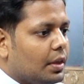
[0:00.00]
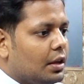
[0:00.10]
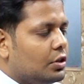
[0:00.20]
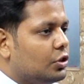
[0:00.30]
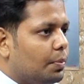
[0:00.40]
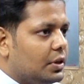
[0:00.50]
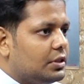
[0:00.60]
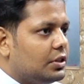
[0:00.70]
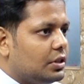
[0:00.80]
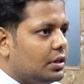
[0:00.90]

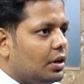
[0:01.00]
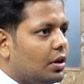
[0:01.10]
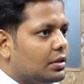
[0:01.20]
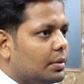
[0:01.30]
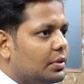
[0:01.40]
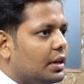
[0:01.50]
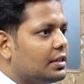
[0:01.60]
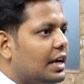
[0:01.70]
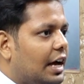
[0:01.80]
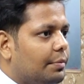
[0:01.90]
superstition or something is
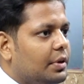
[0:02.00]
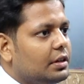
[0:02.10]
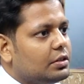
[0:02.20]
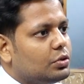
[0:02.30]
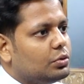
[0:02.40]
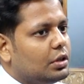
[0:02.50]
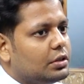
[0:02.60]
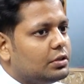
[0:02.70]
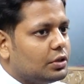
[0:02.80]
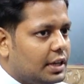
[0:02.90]
harming to the
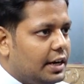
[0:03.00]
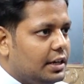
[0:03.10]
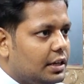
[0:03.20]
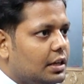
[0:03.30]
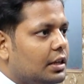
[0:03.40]
society,